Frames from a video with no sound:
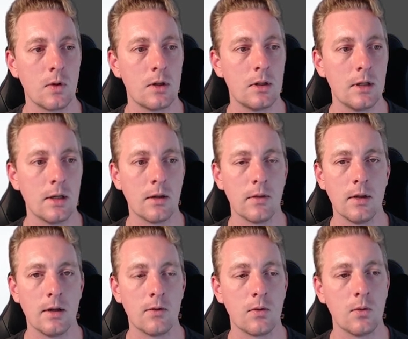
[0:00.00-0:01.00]
clear
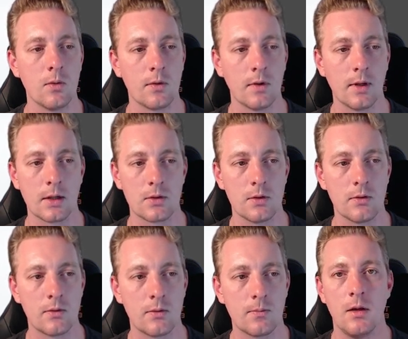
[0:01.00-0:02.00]
these two selections.